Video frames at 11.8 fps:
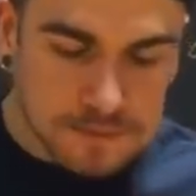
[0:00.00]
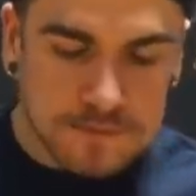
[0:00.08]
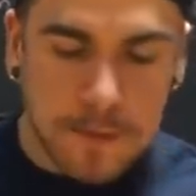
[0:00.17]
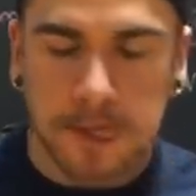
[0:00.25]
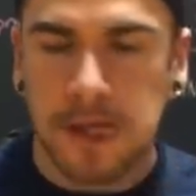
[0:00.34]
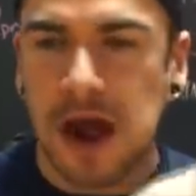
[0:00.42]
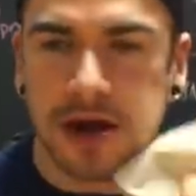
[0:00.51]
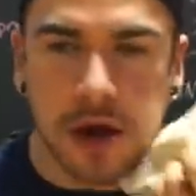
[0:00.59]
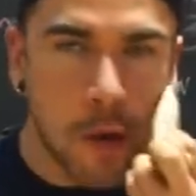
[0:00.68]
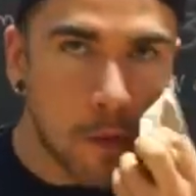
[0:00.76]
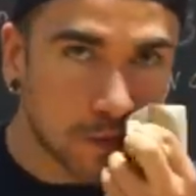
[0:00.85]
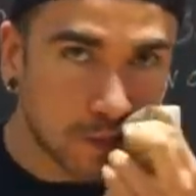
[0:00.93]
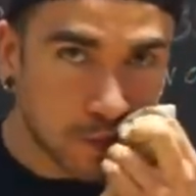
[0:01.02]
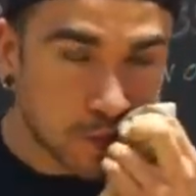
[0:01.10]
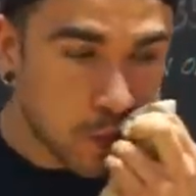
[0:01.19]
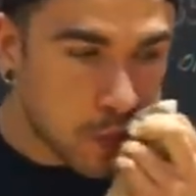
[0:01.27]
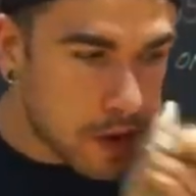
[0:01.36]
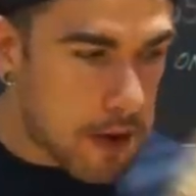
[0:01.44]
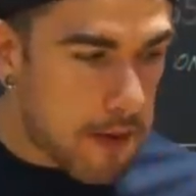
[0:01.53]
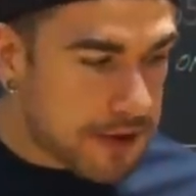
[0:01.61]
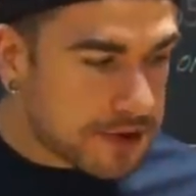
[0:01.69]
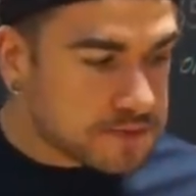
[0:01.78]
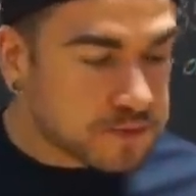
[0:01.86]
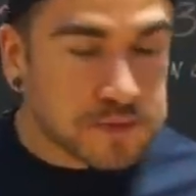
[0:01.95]
is a very difficult challenge because of
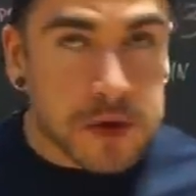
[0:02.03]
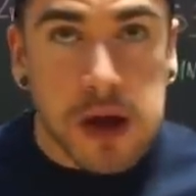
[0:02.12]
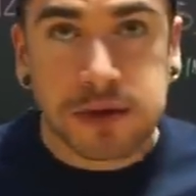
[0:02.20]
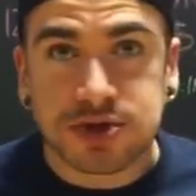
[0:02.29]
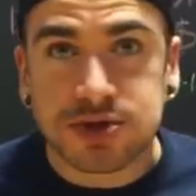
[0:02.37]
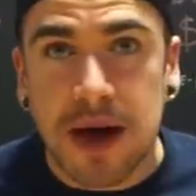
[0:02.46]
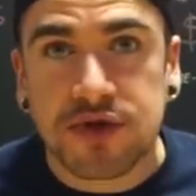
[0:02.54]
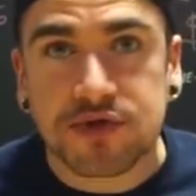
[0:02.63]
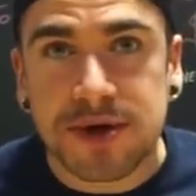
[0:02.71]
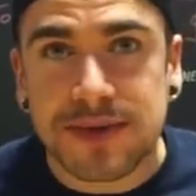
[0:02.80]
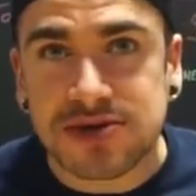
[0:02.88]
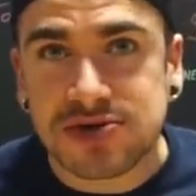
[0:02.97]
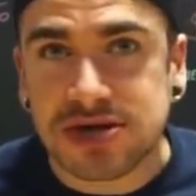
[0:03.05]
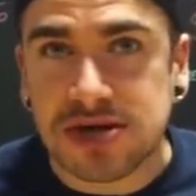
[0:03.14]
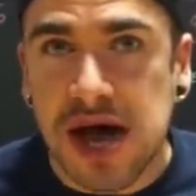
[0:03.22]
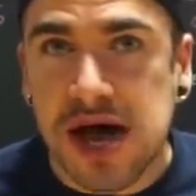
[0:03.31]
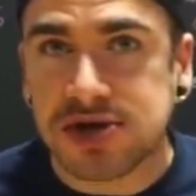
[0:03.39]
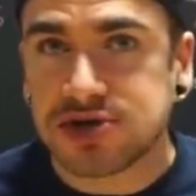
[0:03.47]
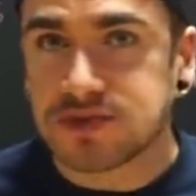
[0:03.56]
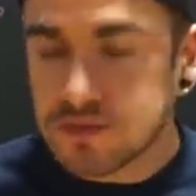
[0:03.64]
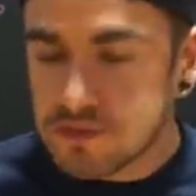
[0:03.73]
the lack of water it's about three minutes in guys